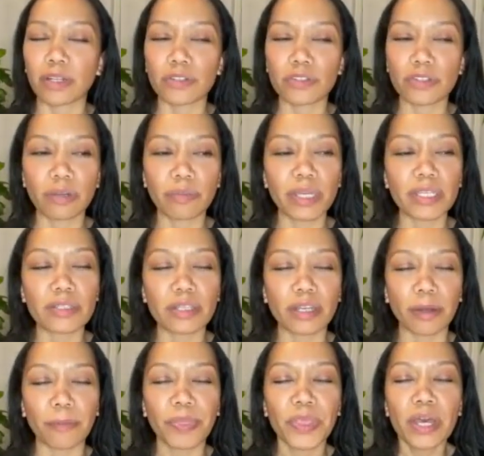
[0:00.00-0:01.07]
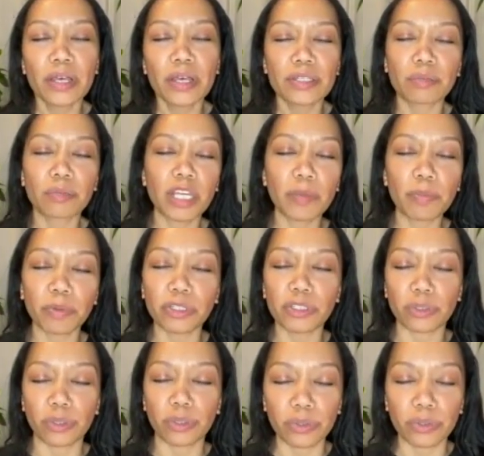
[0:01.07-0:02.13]
There's going to be some deeper
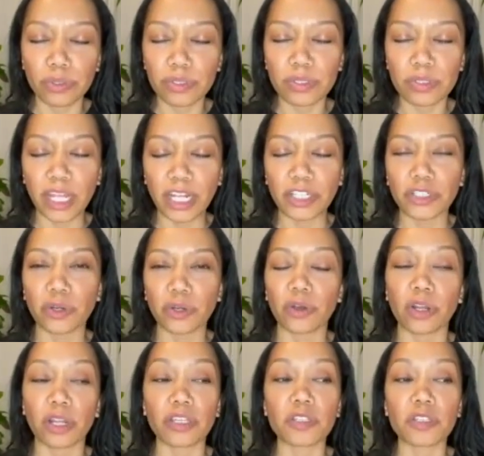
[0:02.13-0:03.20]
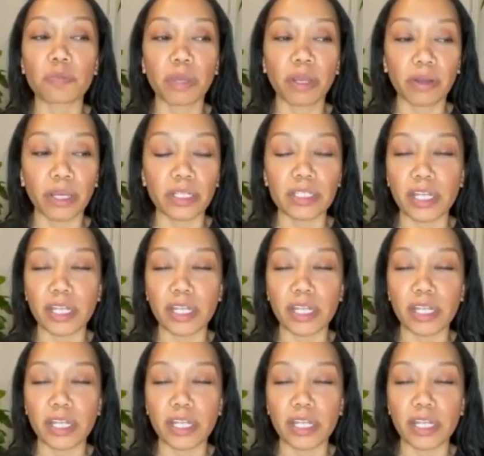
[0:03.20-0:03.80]
truths that you're going to experience,